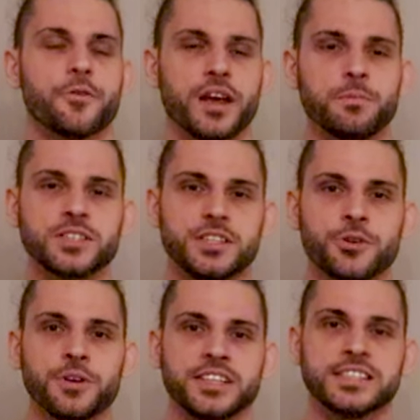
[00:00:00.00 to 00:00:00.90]
Rey
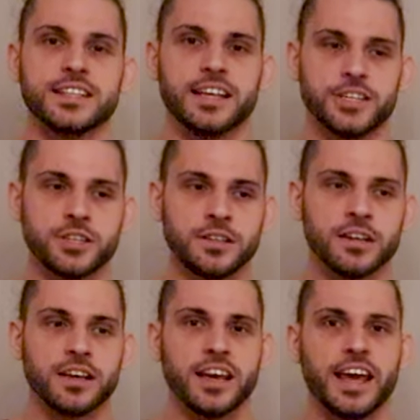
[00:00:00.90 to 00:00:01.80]
Mysterio is a
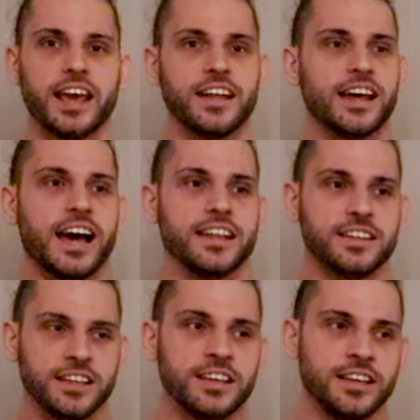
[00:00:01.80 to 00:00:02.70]
legend. And I
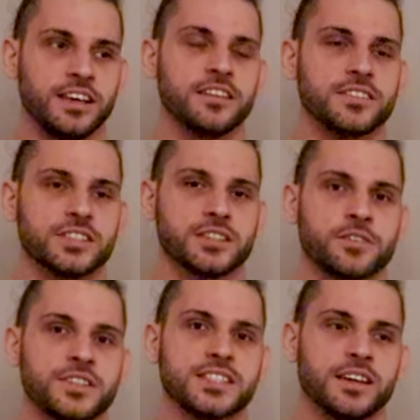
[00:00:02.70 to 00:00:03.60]
think he
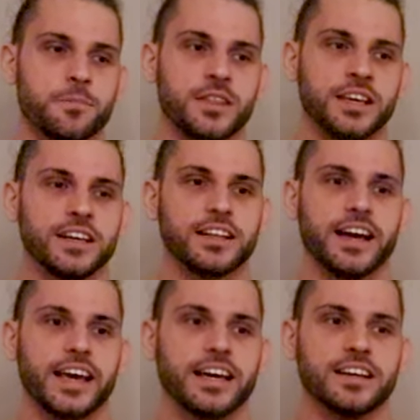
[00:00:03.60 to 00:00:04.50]
deserved something
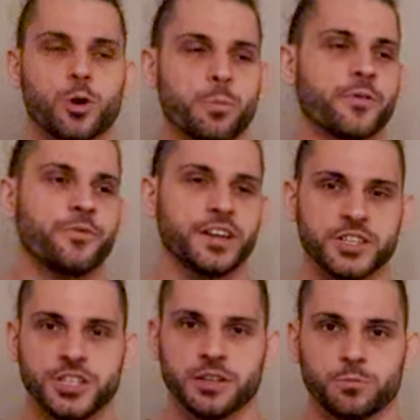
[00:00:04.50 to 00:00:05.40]
like proper
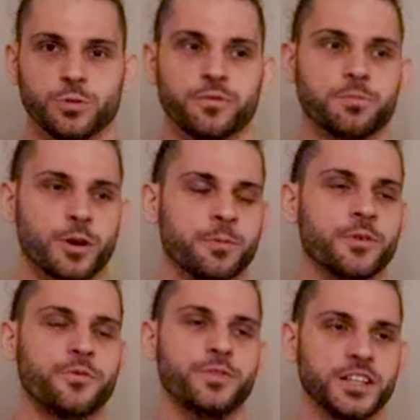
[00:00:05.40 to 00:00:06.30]
finishing move,
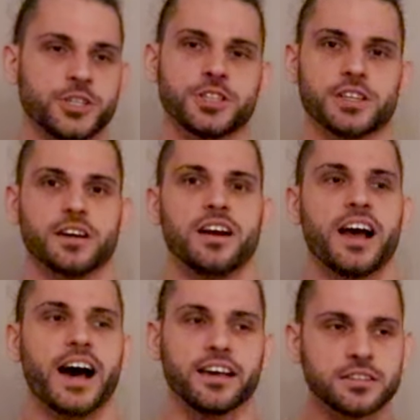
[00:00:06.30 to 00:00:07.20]
proper finisher.
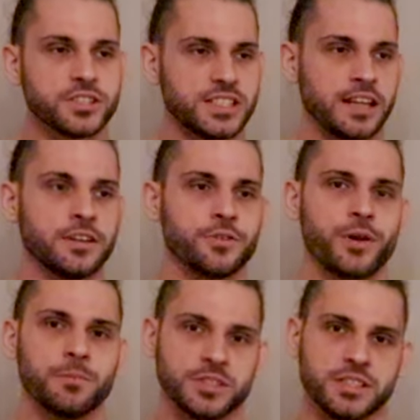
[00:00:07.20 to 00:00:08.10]
I understand that
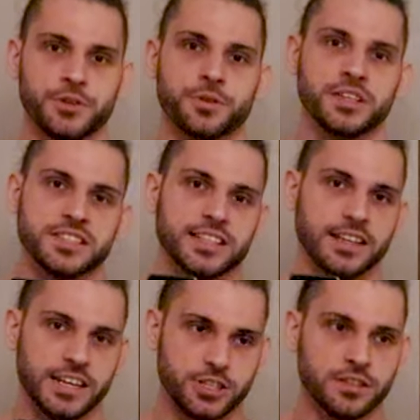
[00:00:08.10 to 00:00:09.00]
Rey Mysterio is a
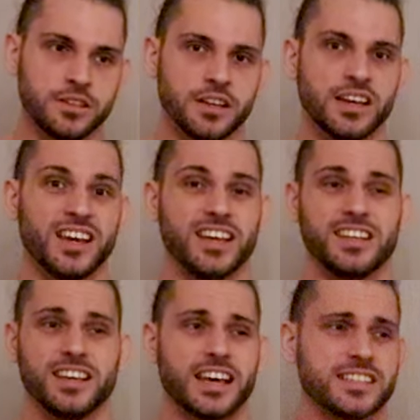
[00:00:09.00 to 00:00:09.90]
legend. And
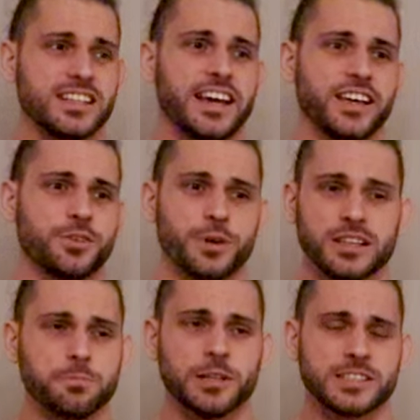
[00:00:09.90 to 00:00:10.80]
he has like
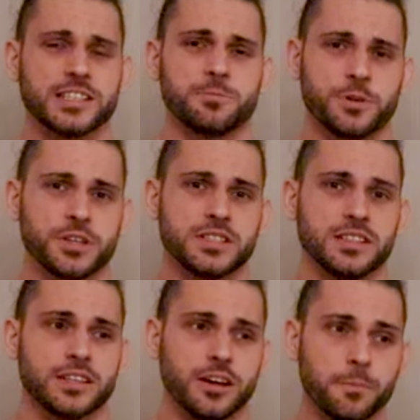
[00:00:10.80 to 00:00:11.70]
20 plus experience
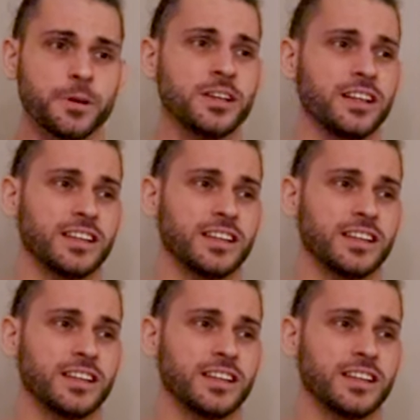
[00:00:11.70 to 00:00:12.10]
in the company.